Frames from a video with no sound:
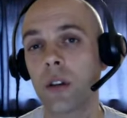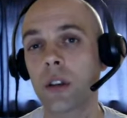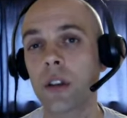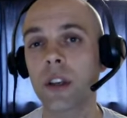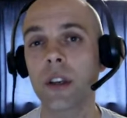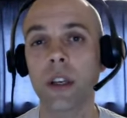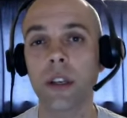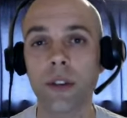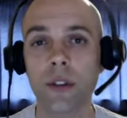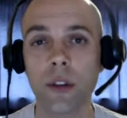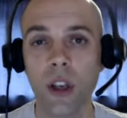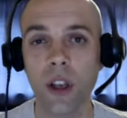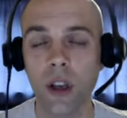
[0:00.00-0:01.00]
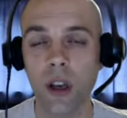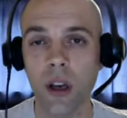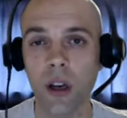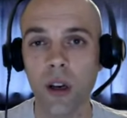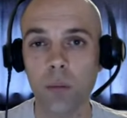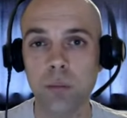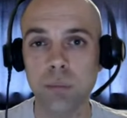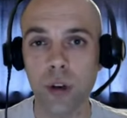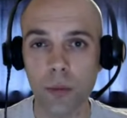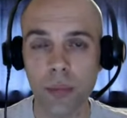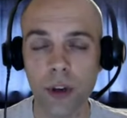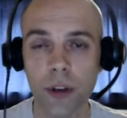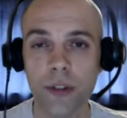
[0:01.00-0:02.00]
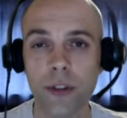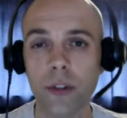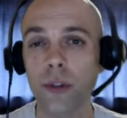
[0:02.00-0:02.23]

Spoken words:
look at his blog post.